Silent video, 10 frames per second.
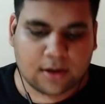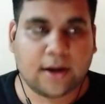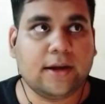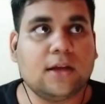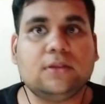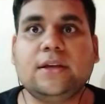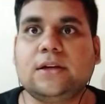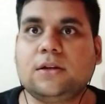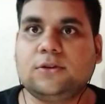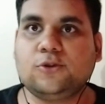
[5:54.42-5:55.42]
right?
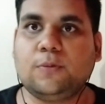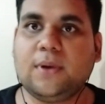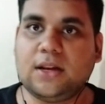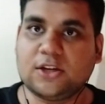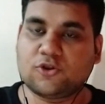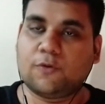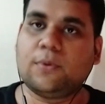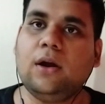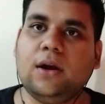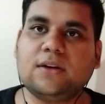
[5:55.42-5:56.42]
There should be a list of
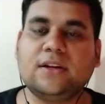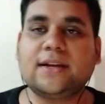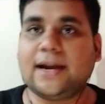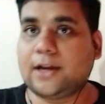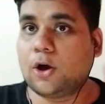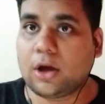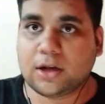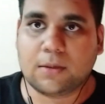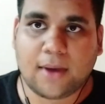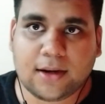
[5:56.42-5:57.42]
products in a
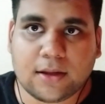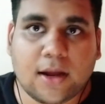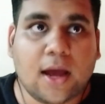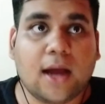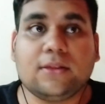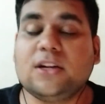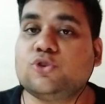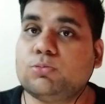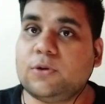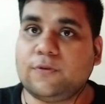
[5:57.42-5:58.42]
categorical manner, and there
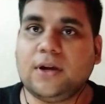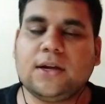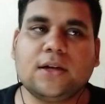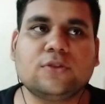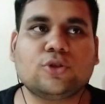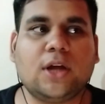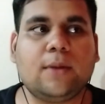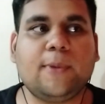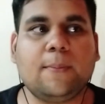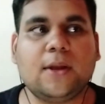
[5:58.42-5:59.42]
should be filters so
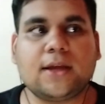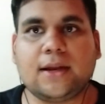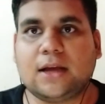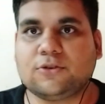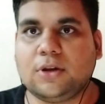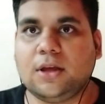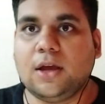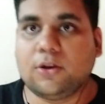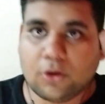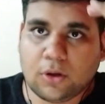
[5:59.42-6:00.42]
that people can actually,
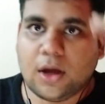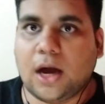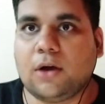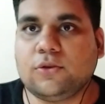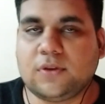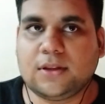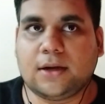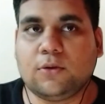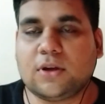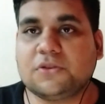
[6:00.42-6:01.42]
you know, how you see
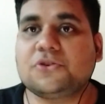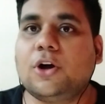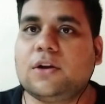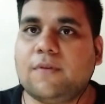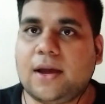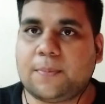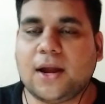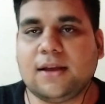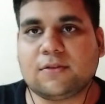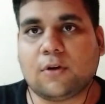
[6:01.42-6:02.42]
that you can sort by
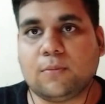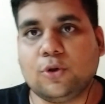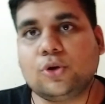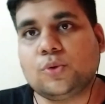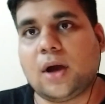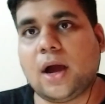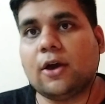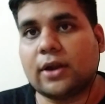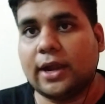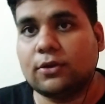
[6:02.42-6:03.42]
price from low to
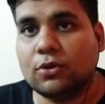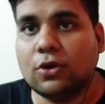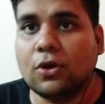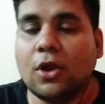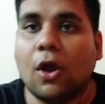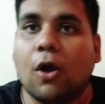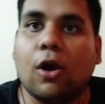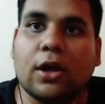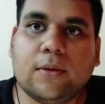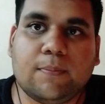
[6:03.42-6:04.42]
or high to low,
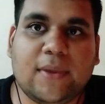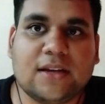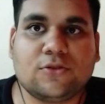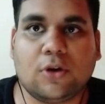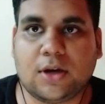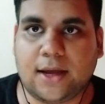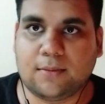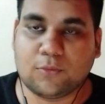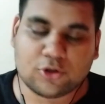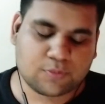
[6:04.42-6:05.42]
or based on like
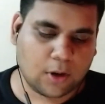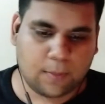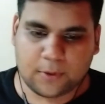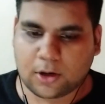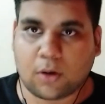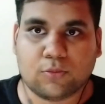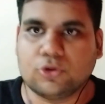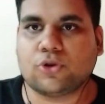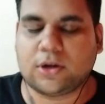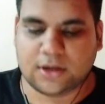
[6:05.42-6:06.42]
most popular or
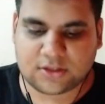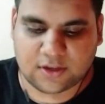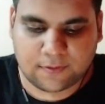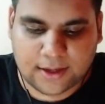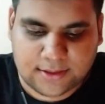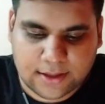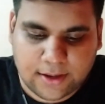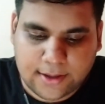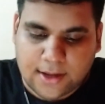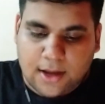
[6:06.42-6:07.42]
most ordered, stuff like that,
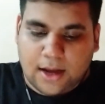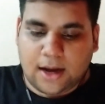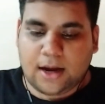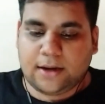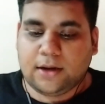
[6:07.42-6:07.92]
right? And